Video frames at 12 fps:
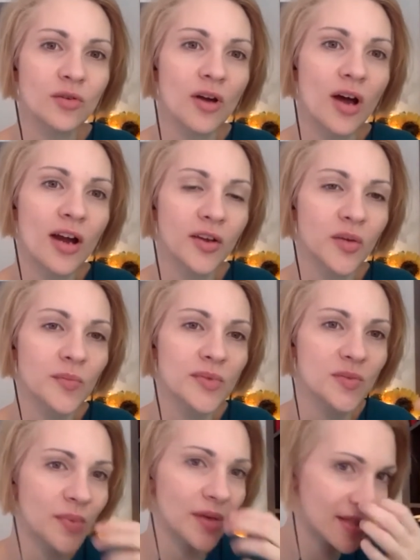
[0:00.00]
or
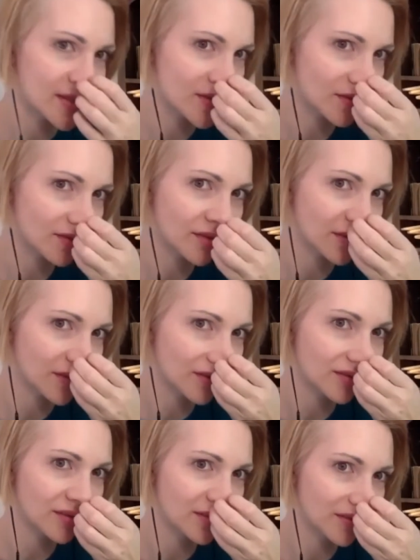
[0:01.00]
arguments based on
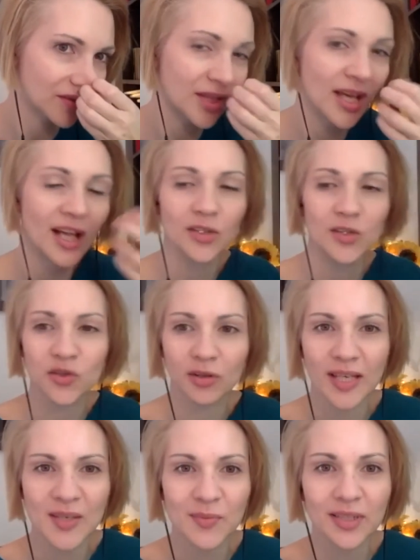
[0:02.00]
cultural
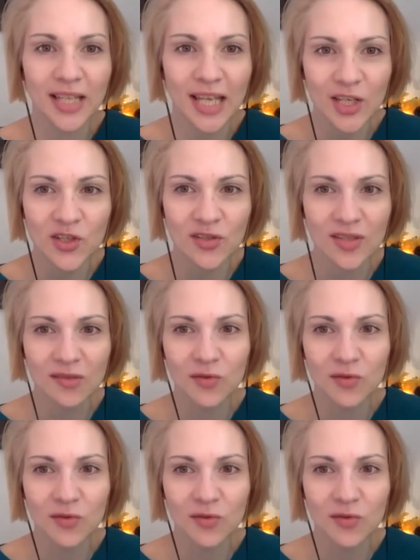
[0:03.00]
explanations.